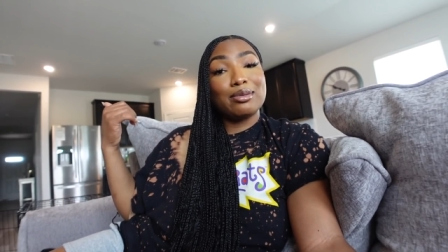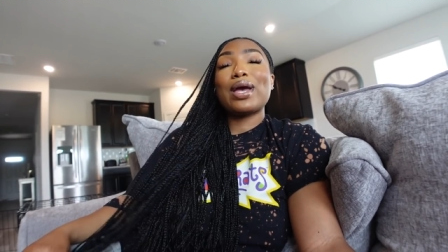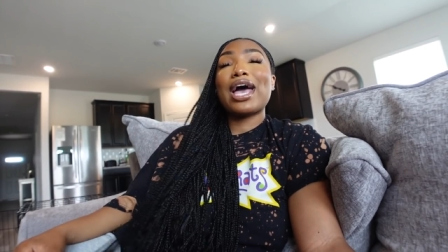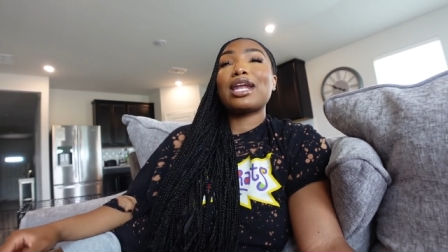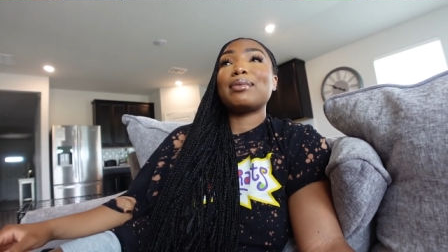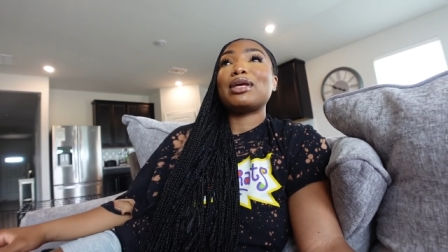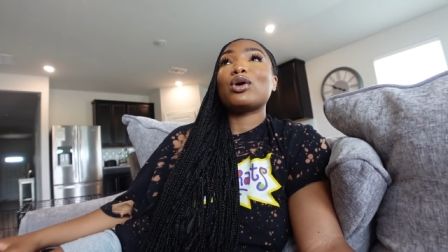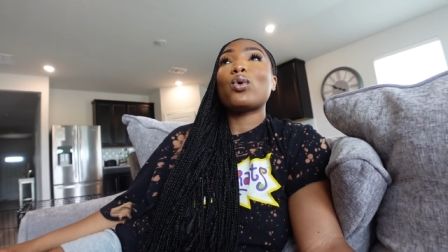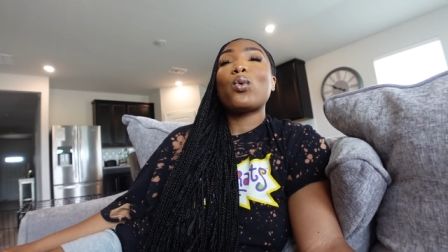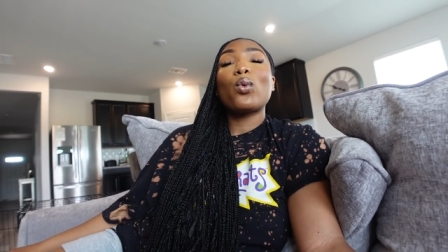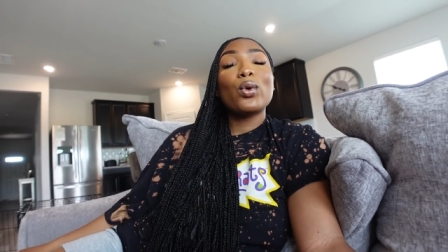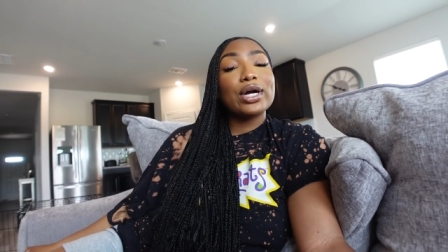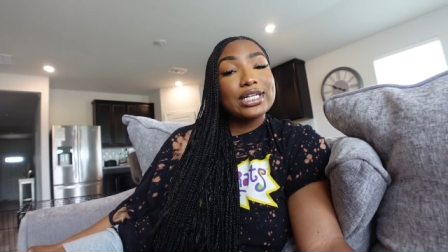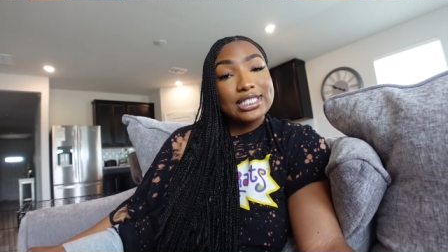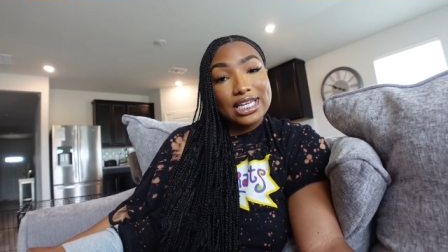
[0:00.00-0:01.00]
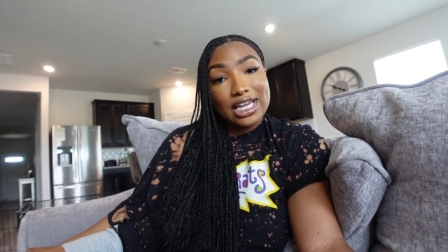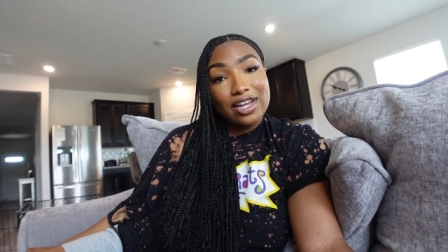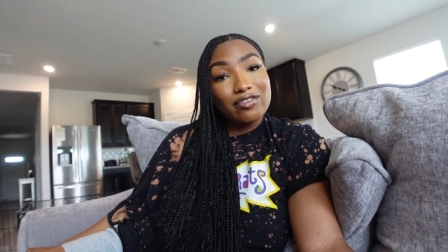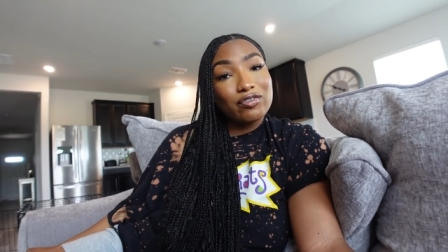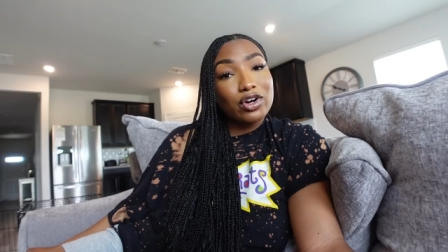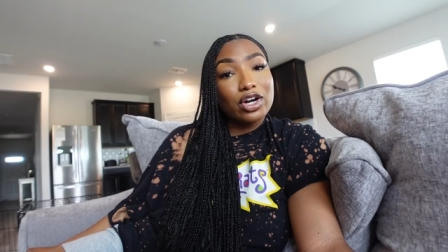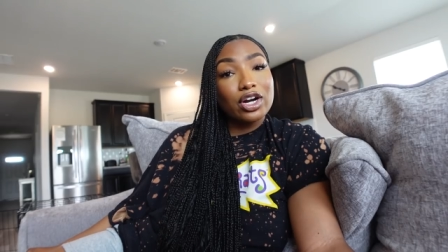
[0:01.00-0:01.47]
We had to be
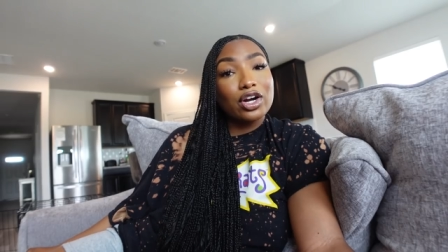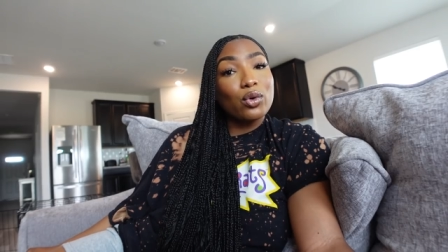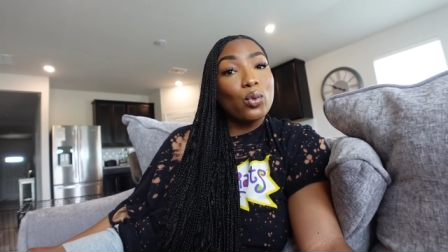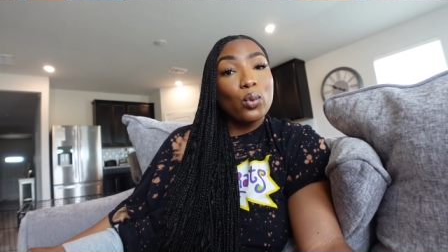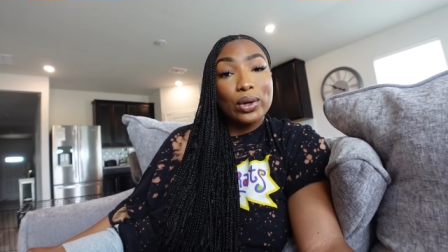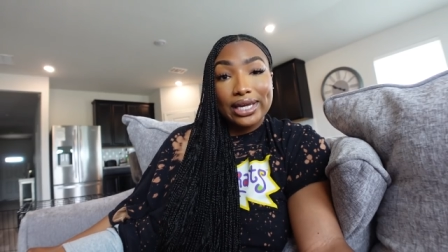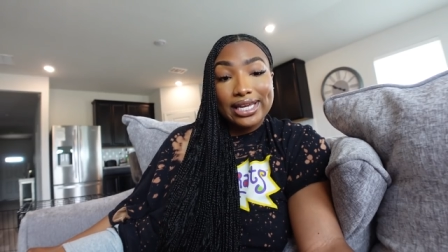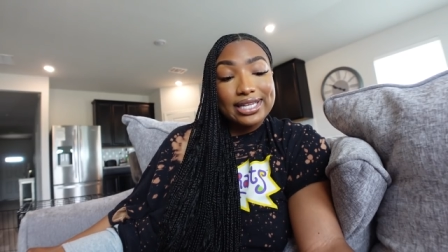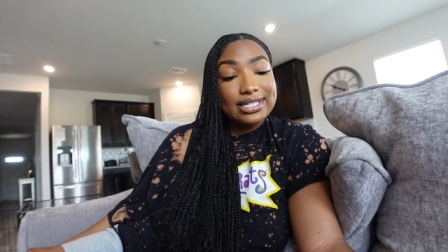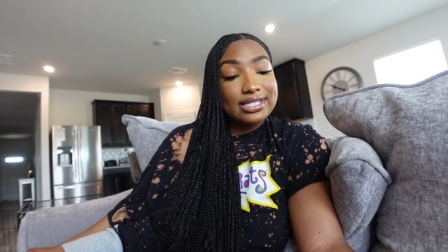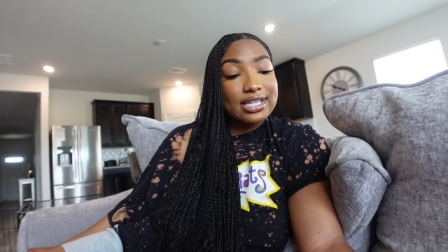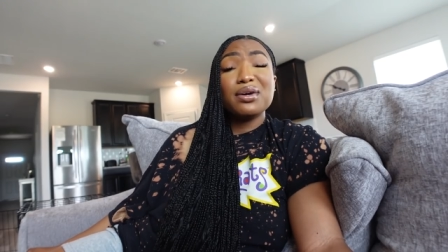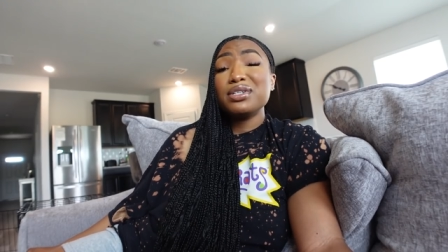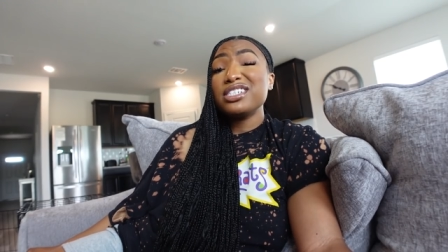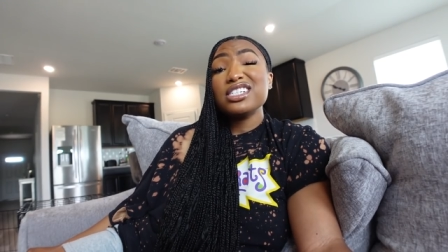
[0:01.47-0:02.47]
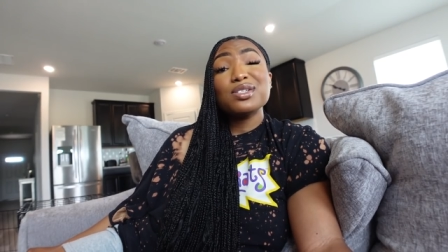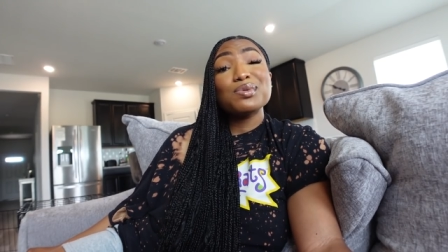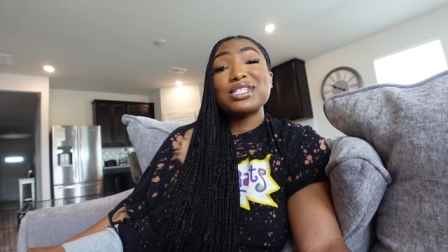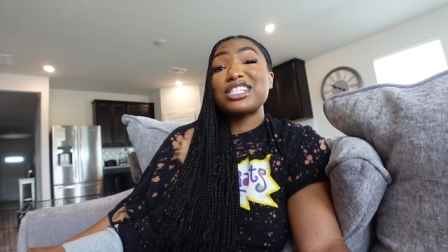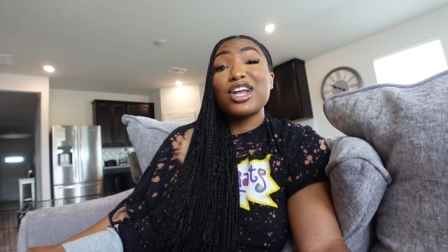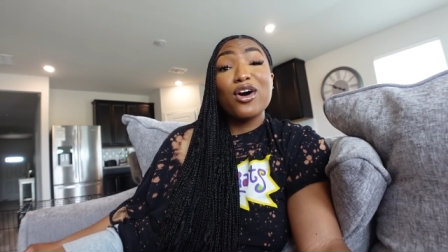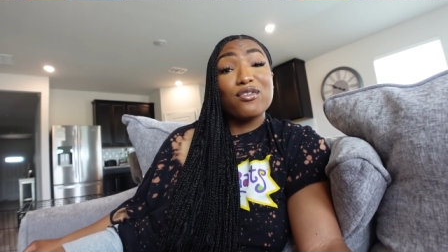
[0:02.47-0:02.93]
quarantined for weeks. It was just
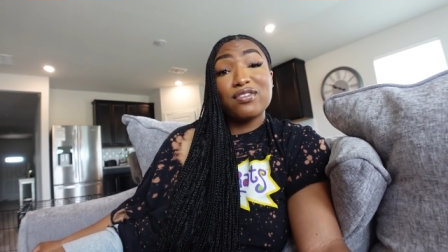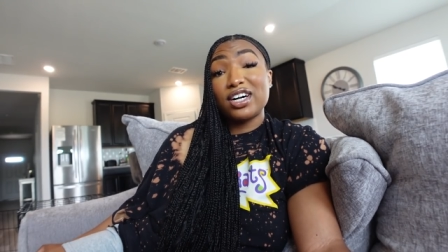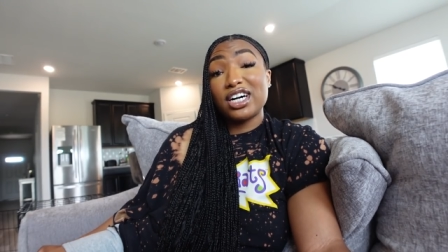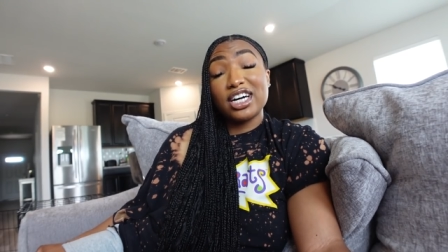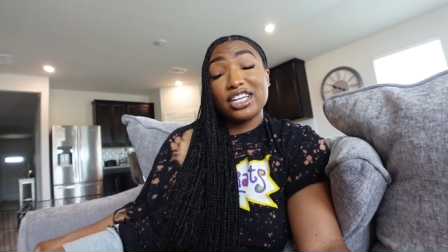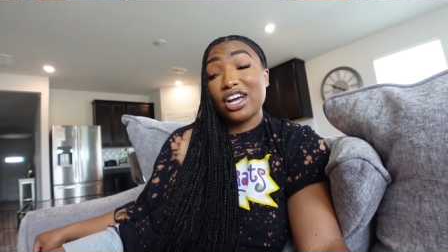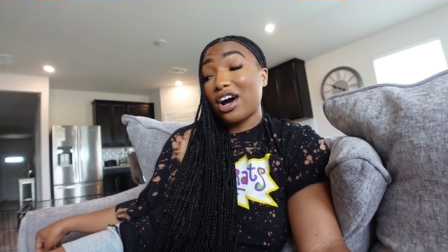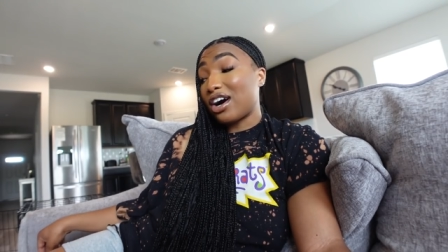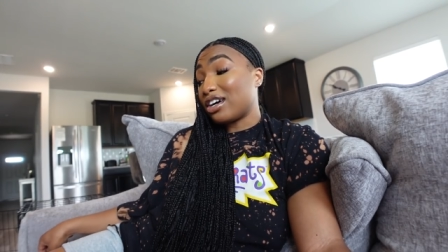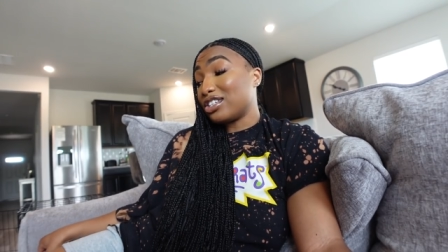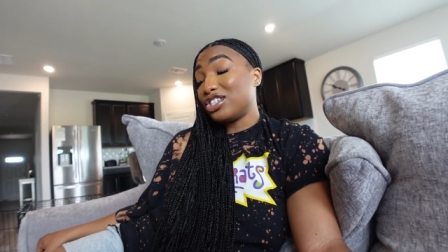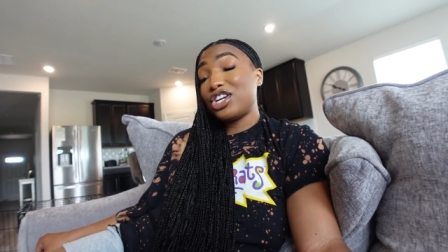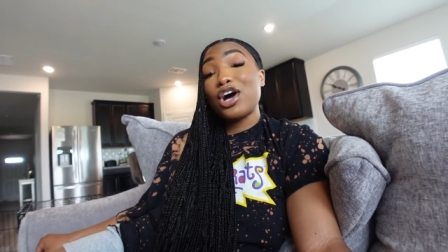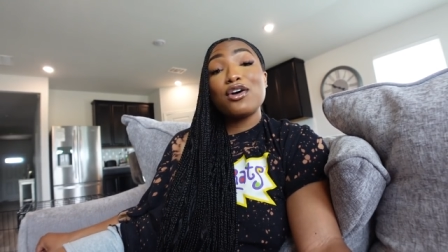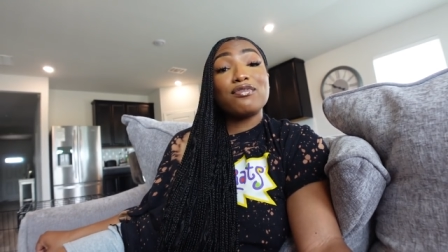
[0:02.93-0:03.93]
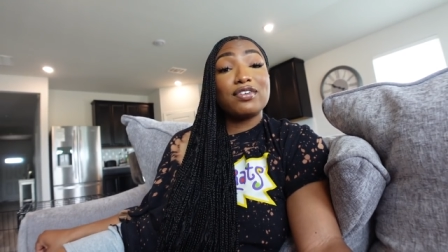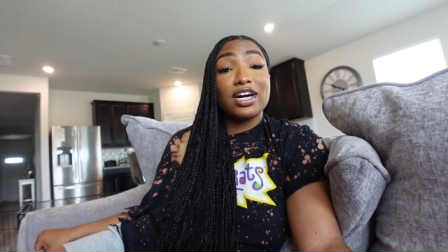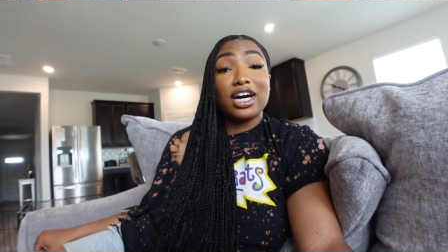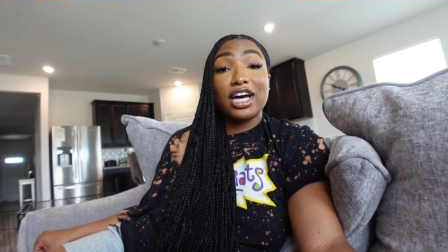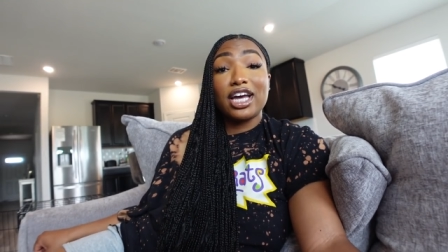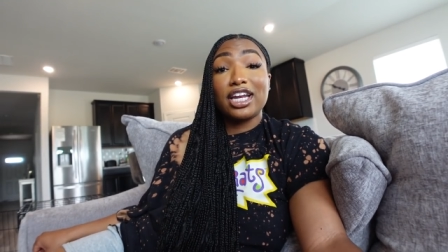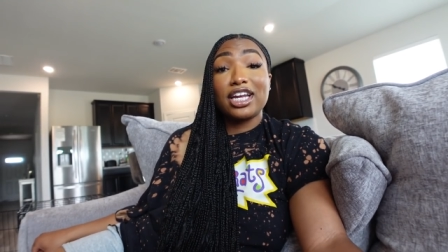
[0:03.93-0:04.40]
was no fun, y'all. No
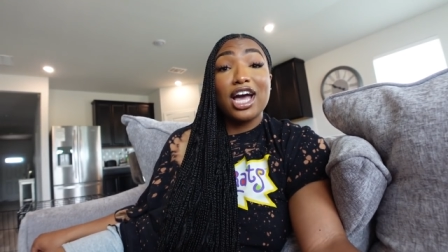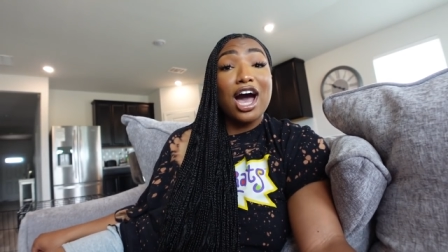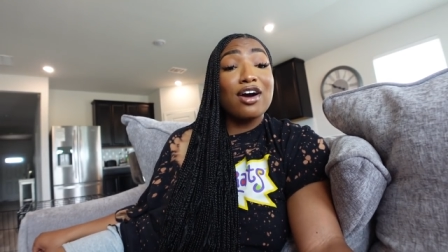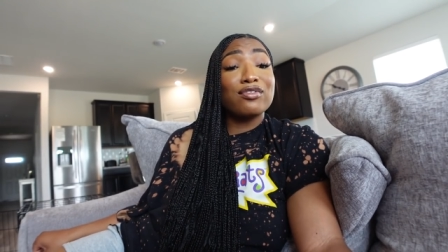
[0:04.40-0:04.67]
fun.